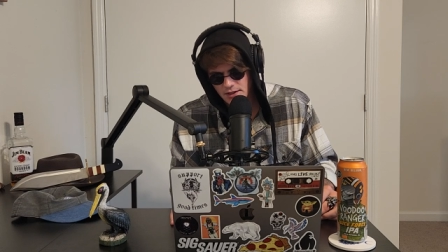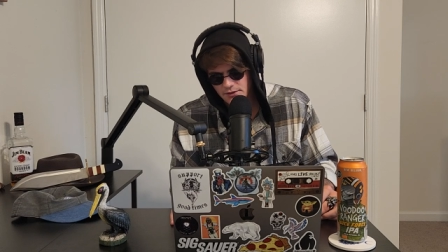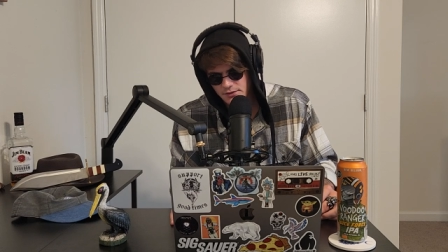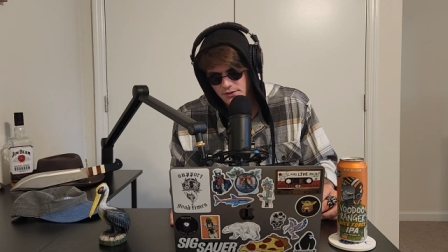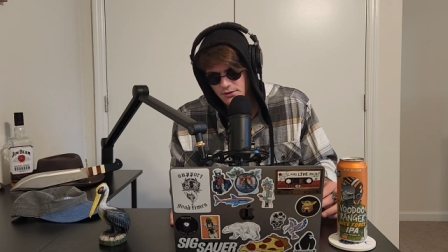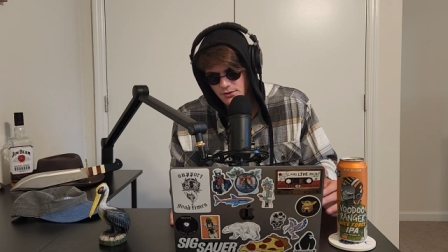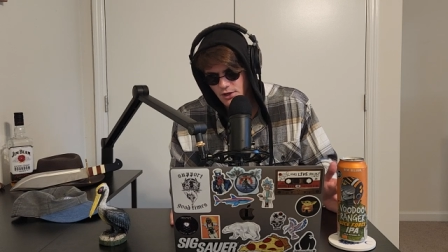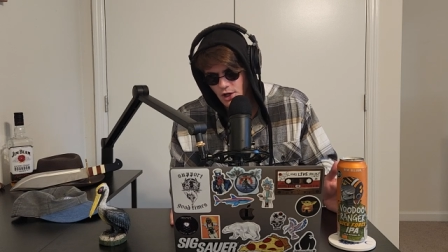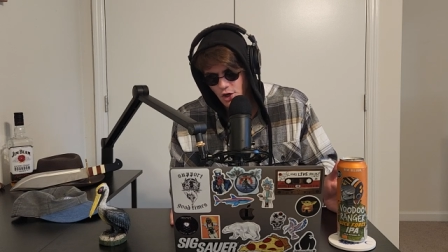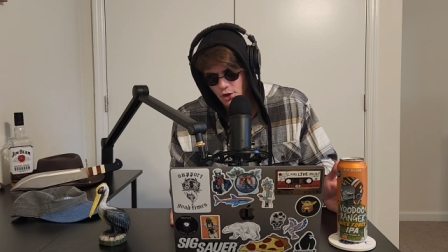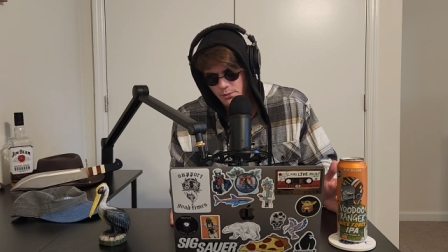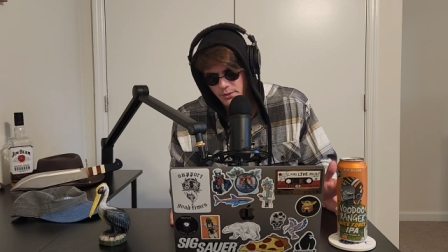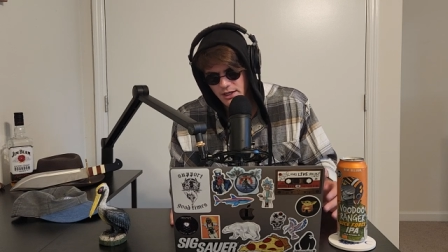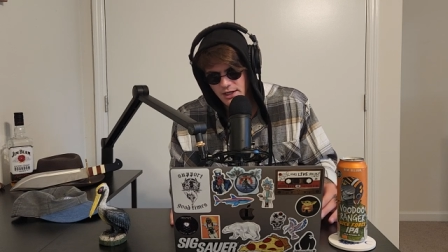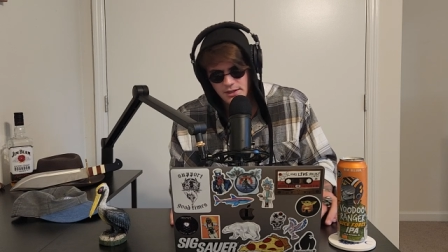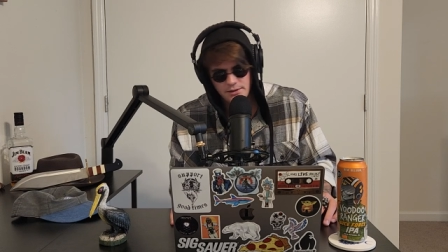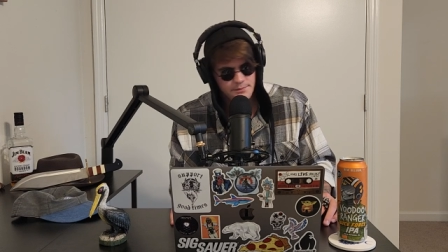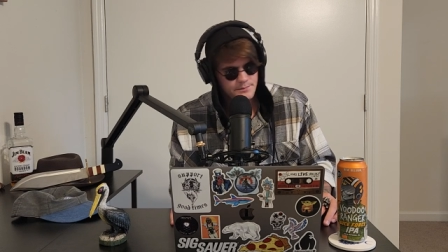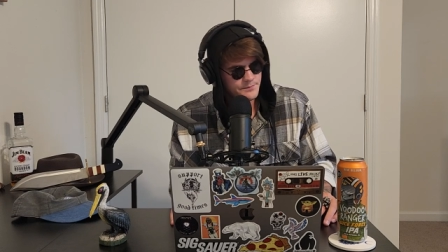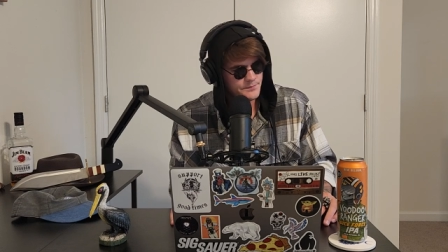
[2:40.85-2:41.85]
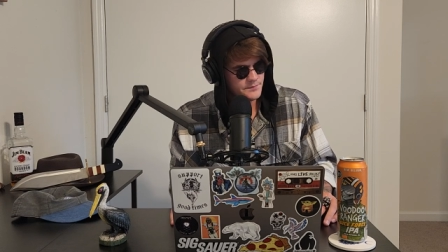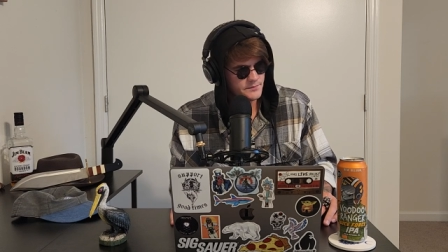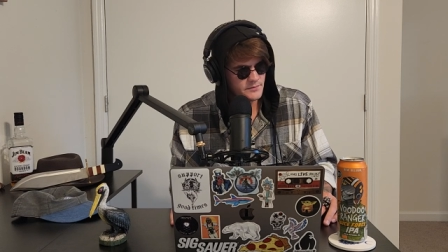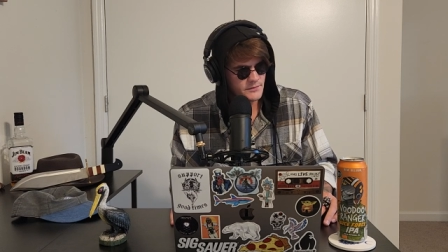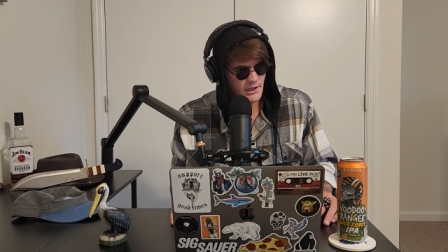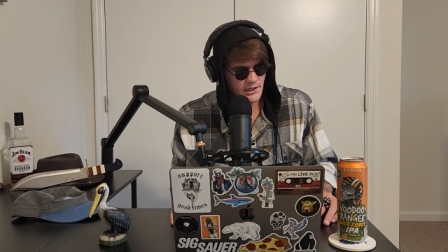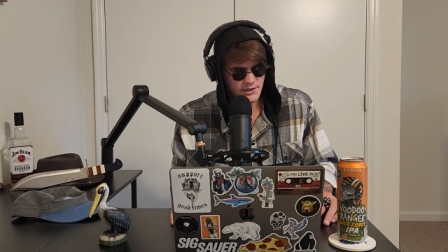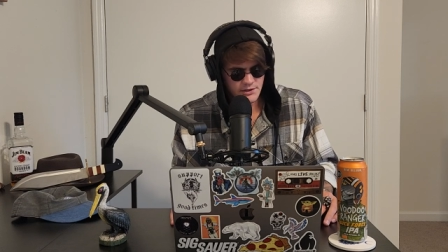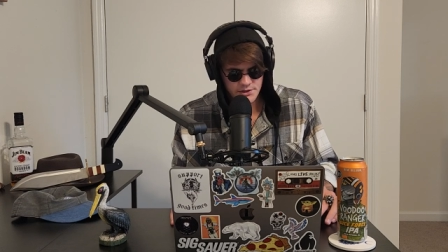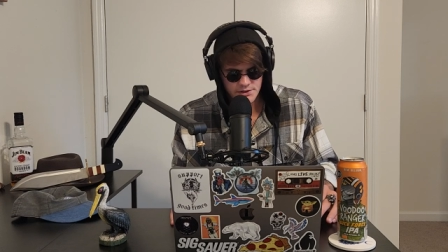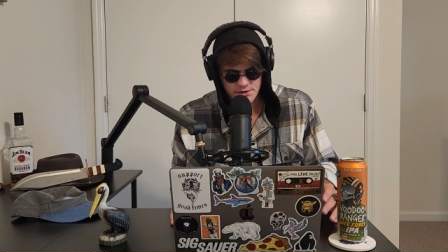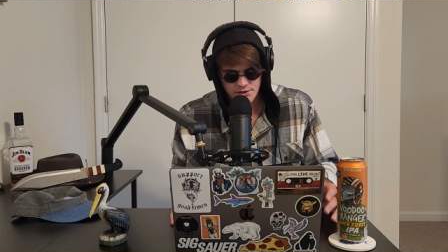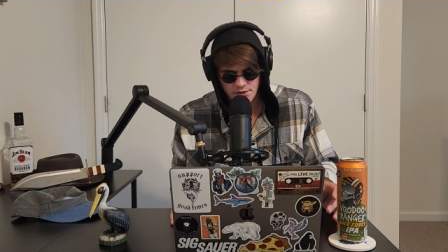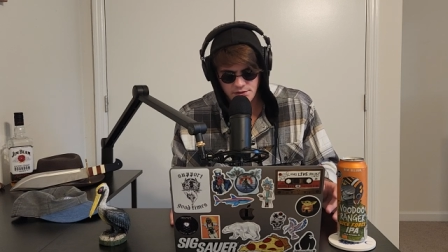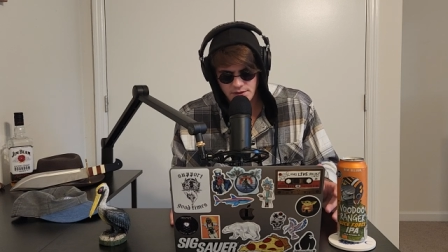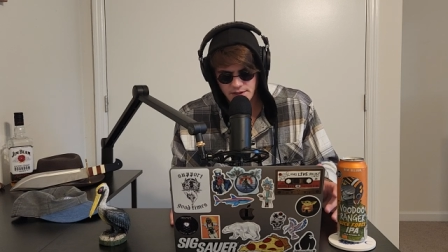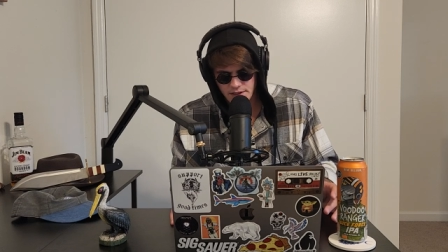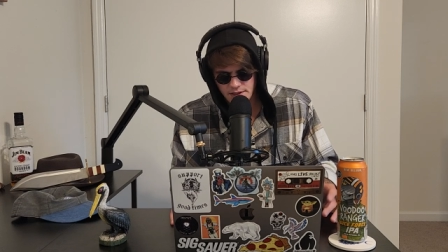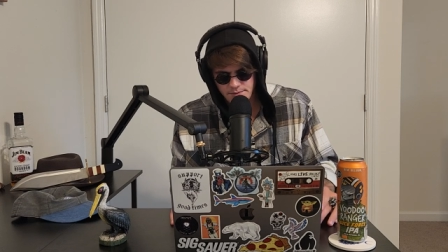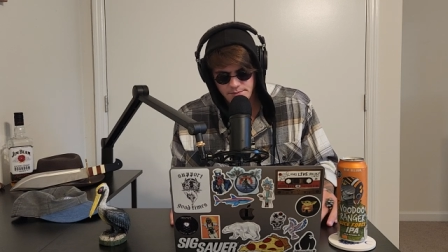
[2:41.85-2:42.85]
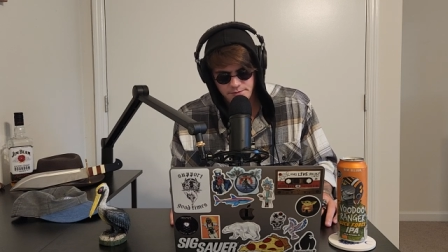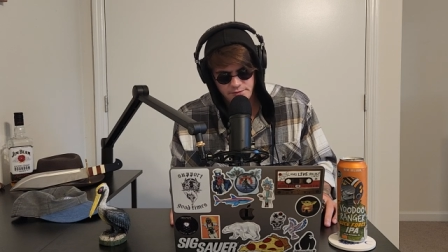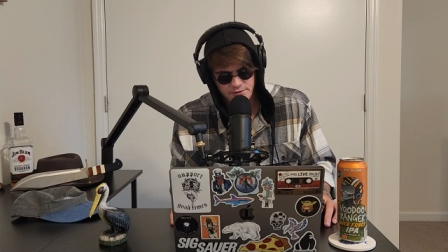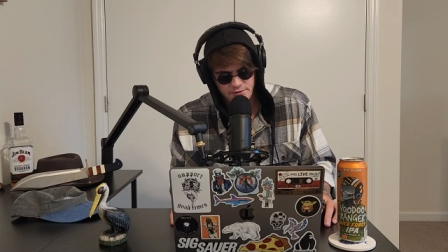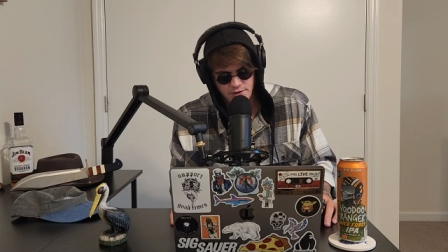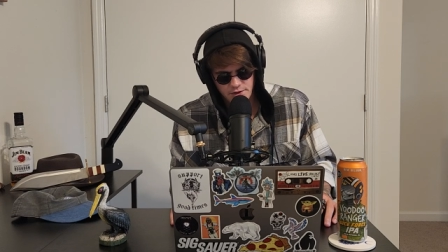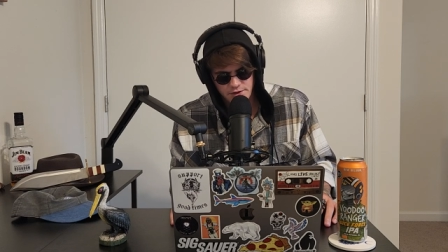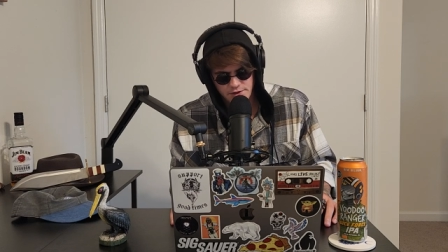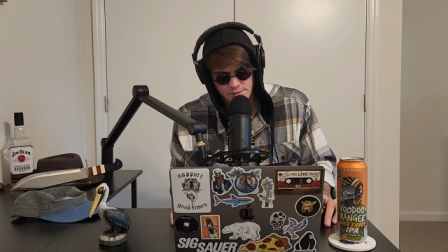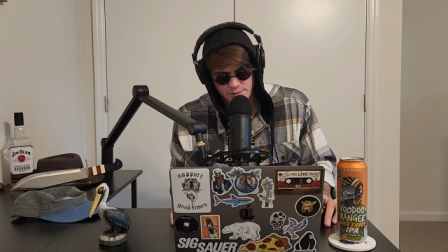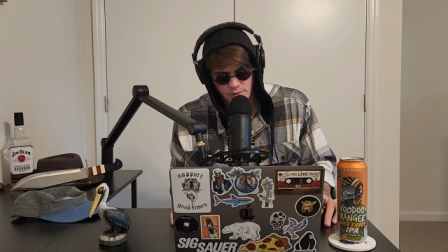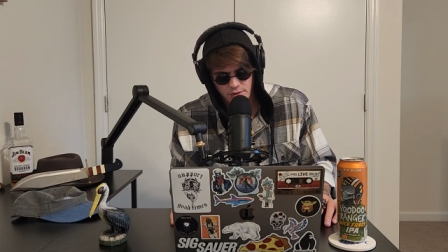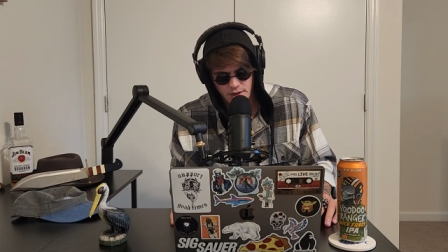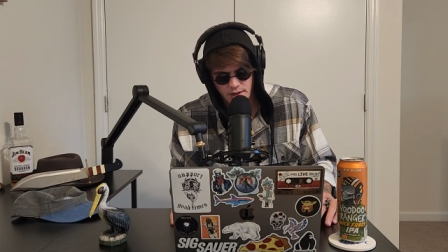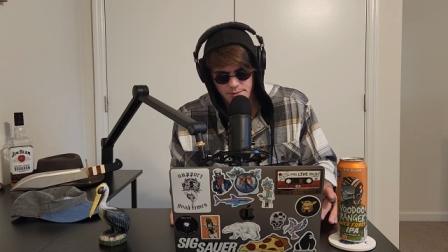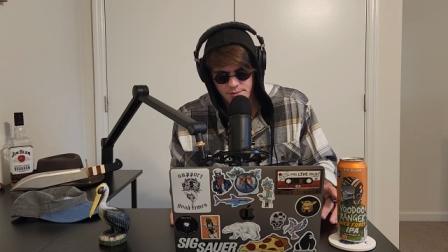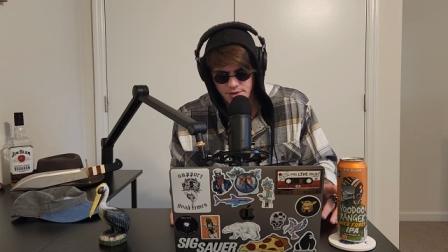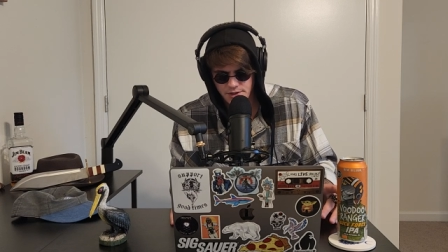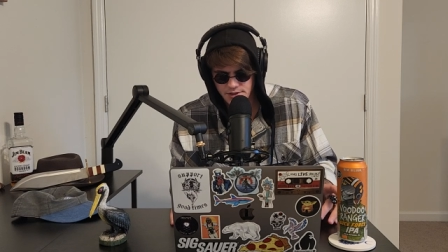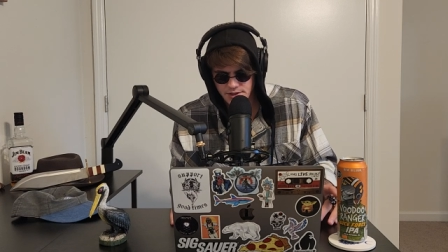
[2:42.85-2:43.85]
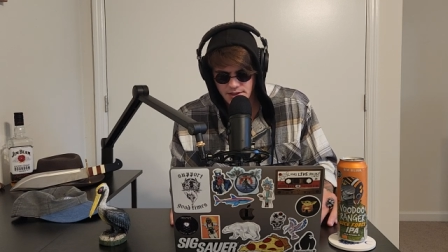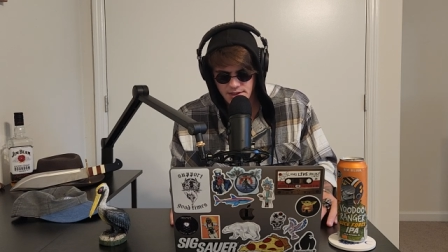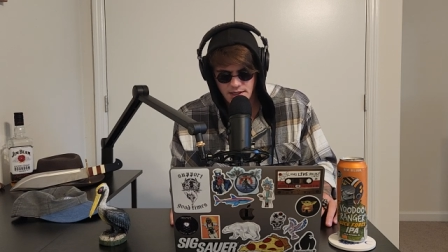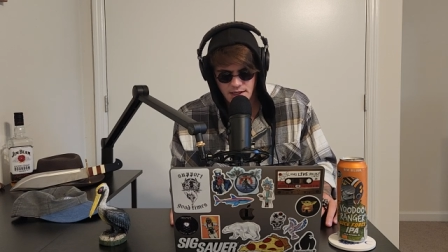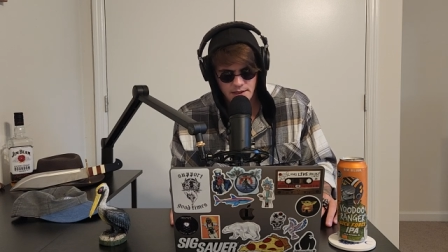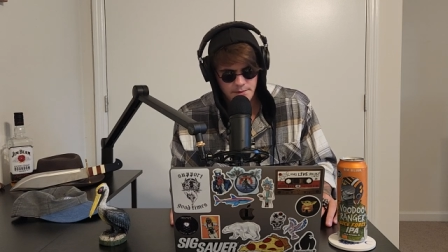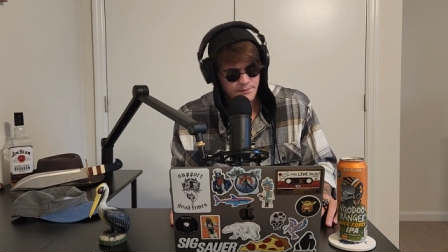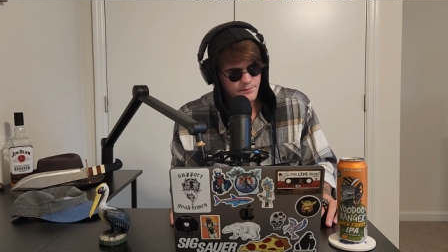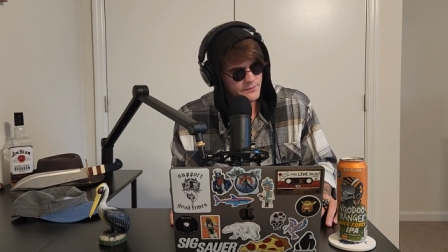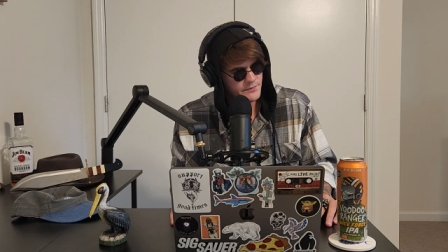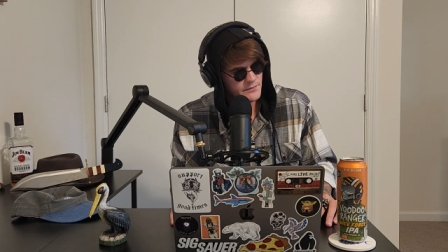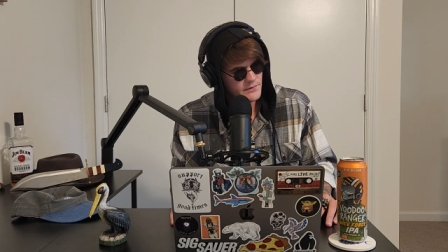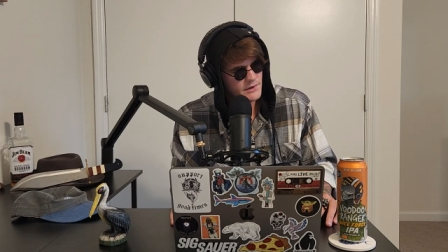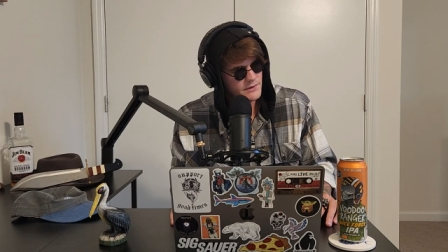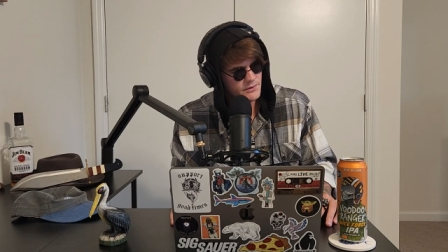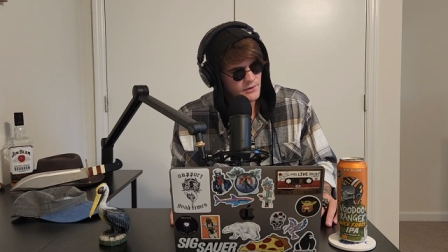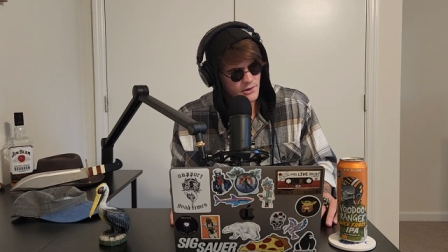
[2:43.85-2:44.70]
if you know me and you're just tuning in for the support, I appreciate that.